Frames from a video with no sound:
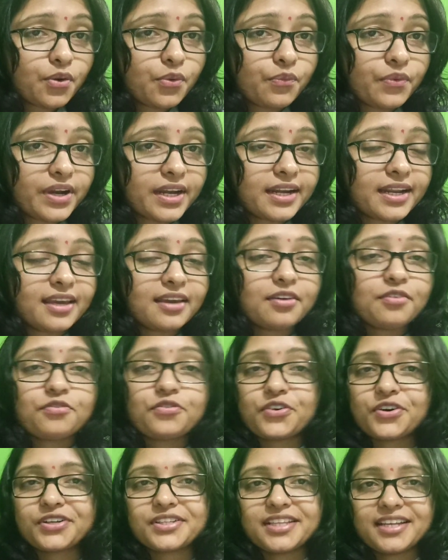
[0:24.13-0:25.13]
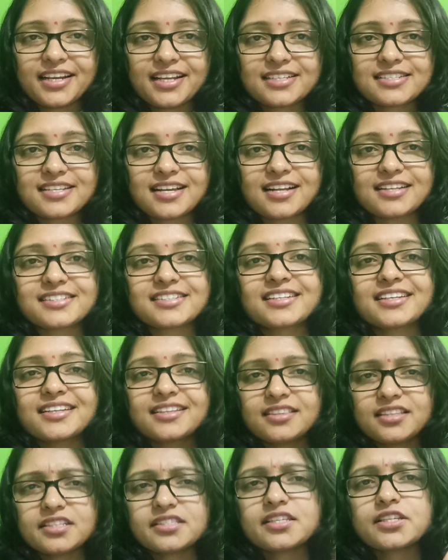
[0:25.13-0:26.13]
waiting for the result.
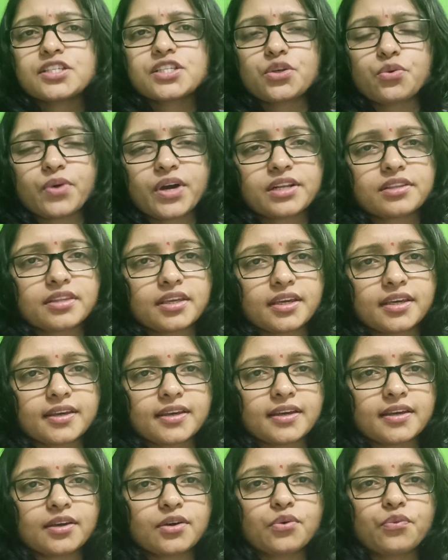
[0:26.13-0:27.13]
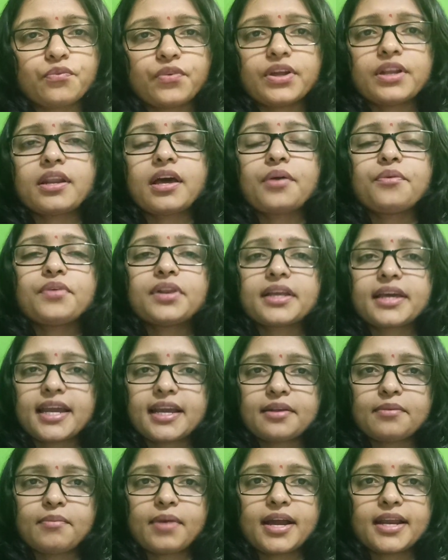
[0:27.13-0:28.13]
This is you are thinking. When I will
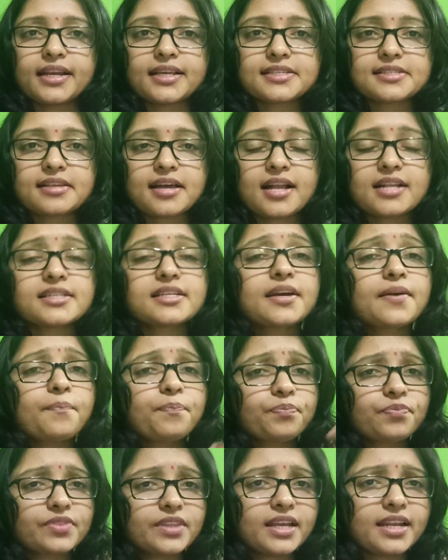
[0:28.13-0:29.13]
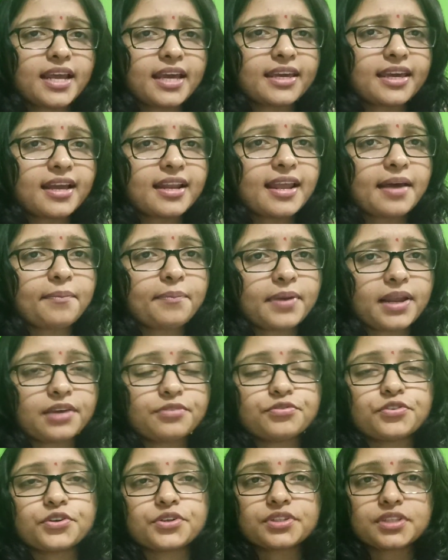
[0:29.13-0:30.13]
get my result, then I can
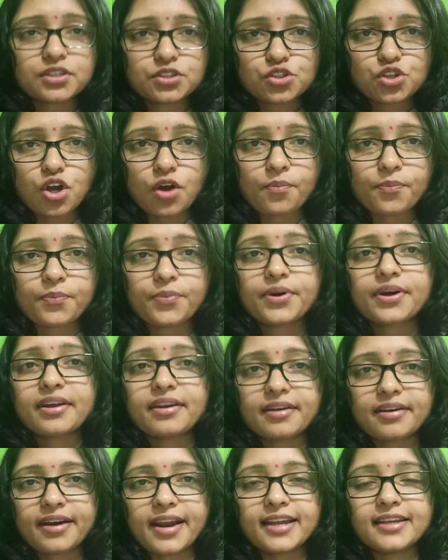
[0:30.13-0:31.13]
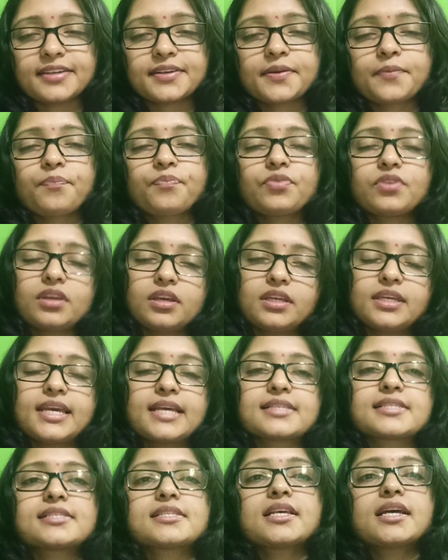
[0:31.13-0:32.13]
apply for the job, right?
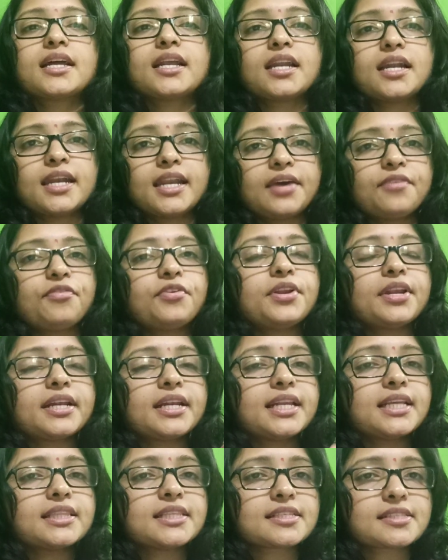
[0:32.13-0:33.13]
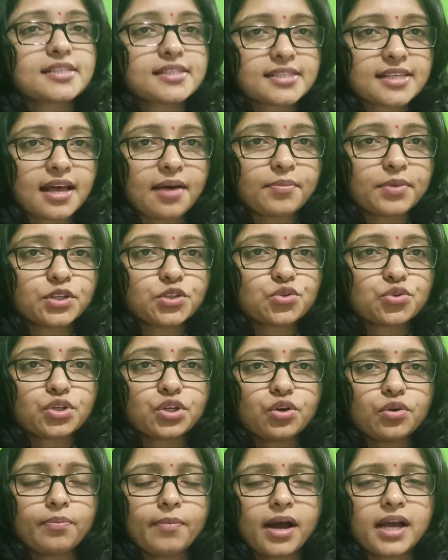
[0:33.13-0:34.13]
Yes, definitely this is coming to
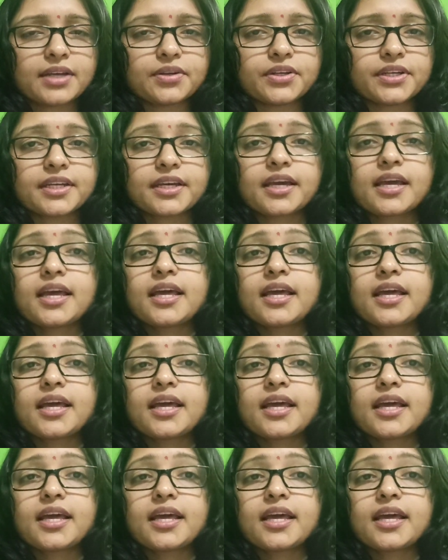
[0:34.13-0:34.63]
your mind.